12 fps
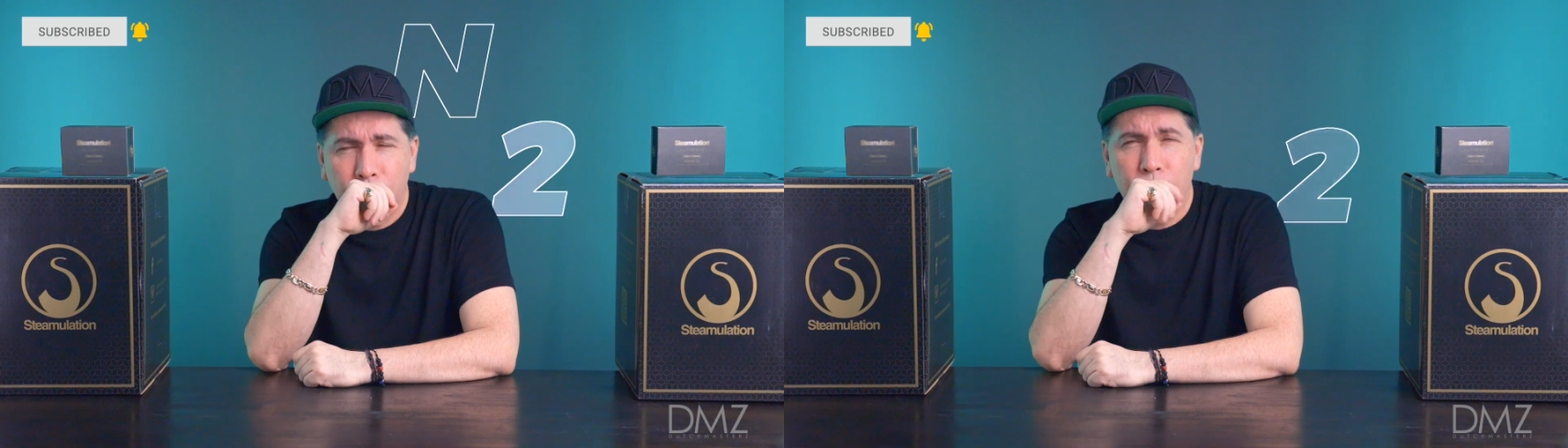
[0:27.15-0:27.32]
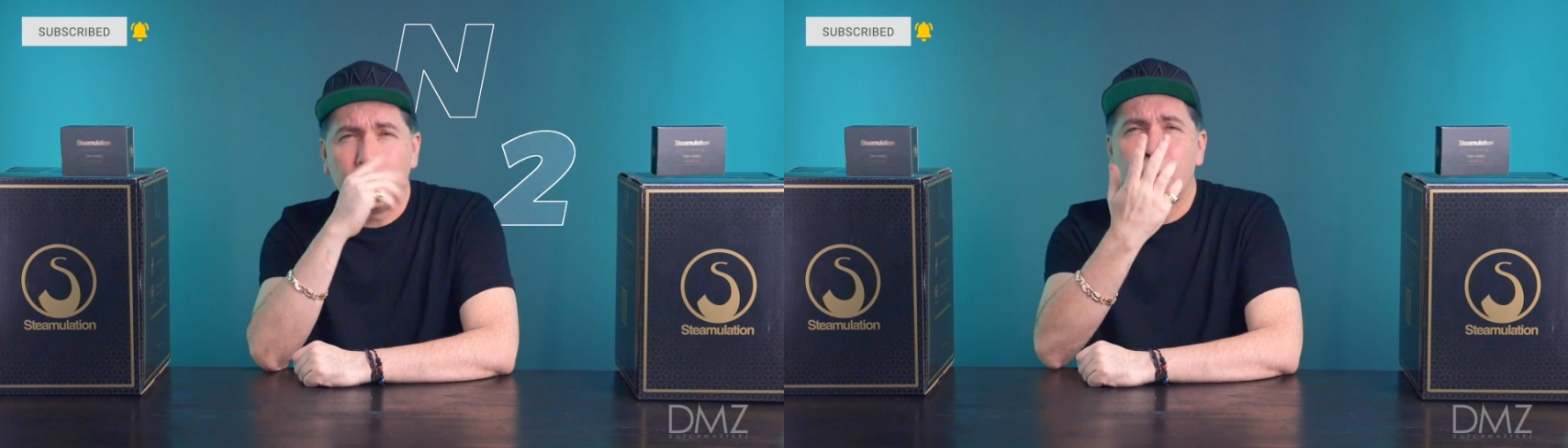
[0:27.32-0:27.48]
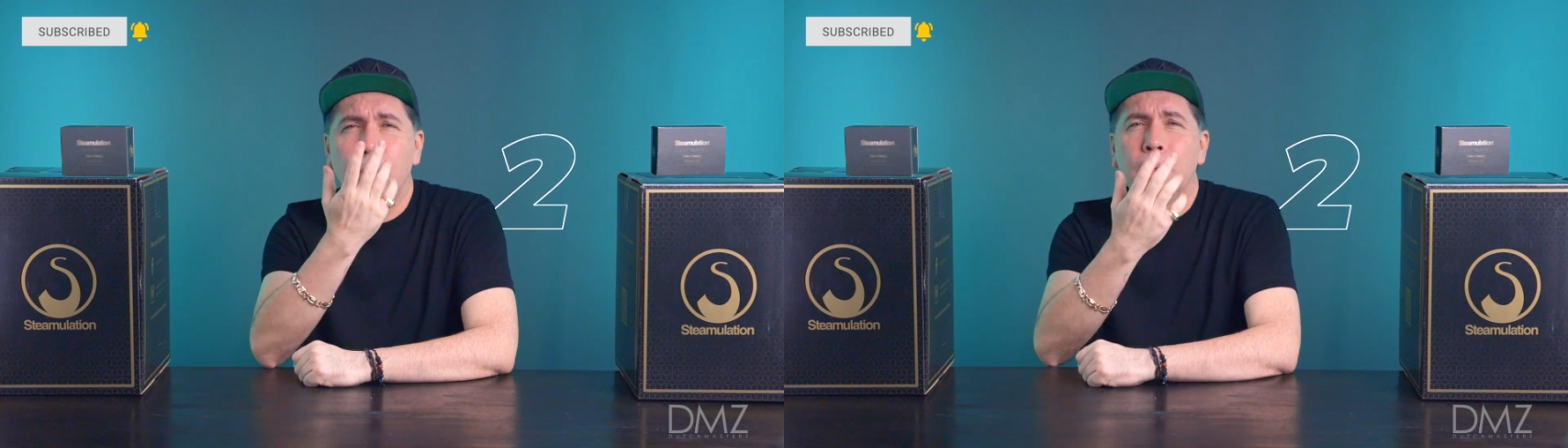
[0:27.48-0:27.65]

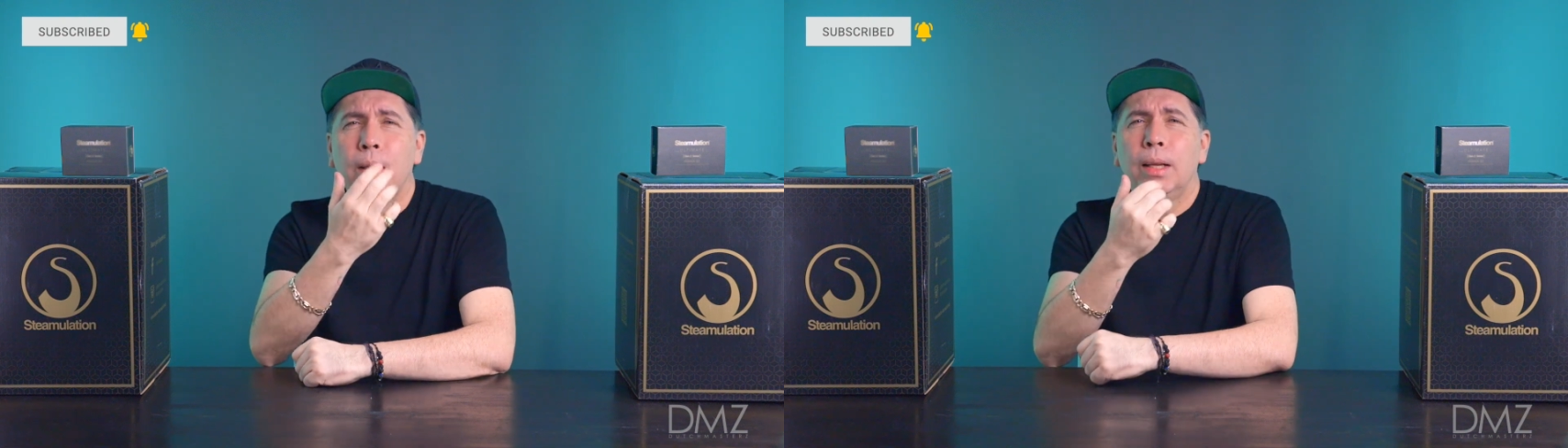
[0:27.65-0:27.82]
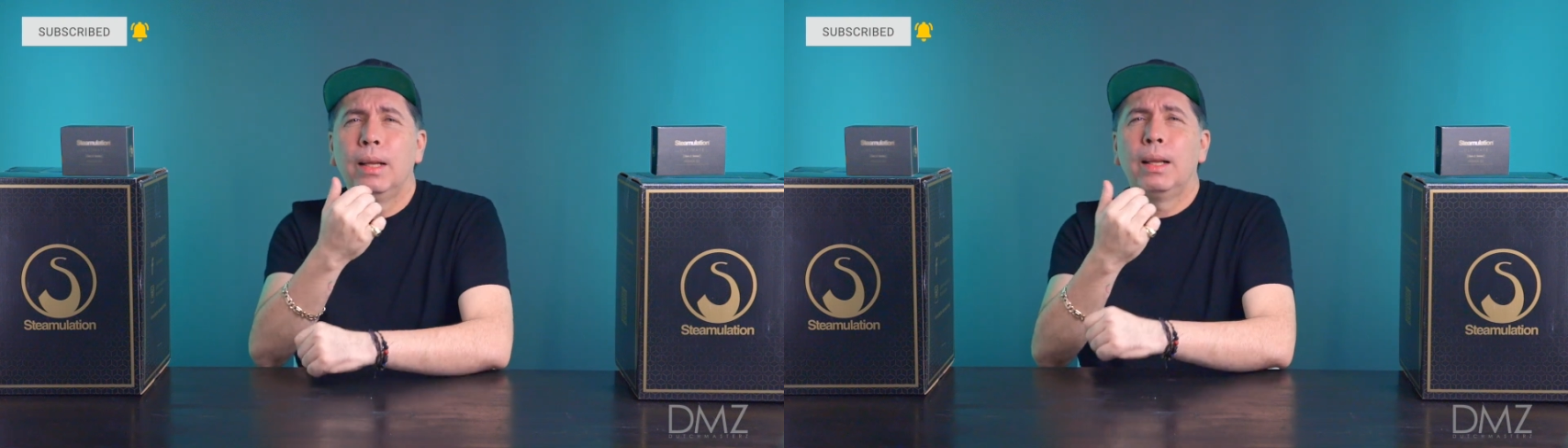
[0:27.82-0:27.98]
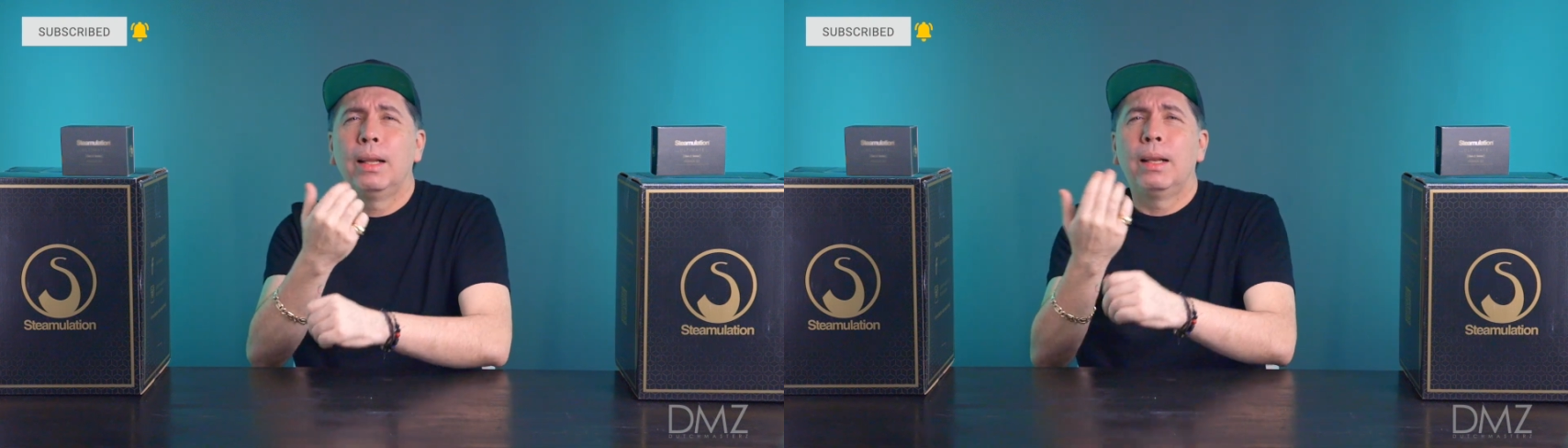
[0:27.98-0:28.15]
So,
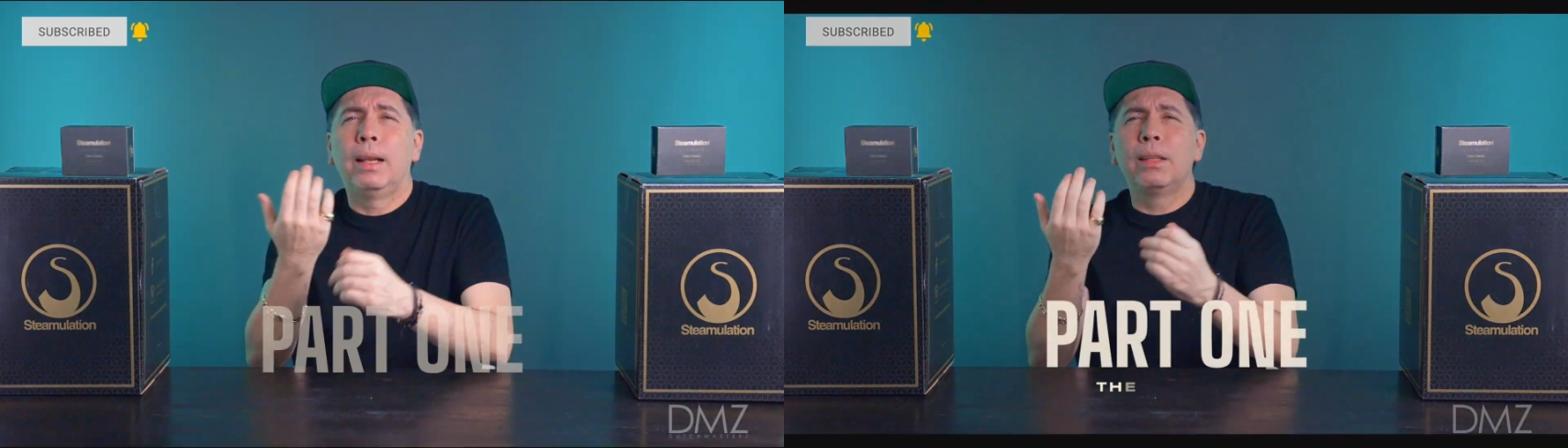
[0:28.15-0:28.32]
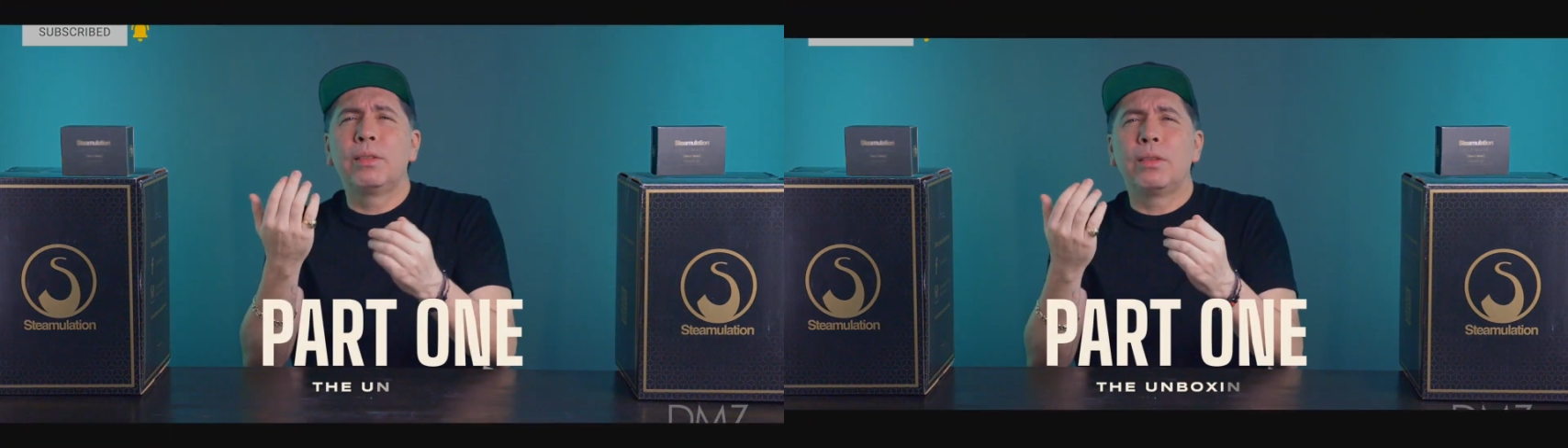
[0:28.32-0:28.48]
let's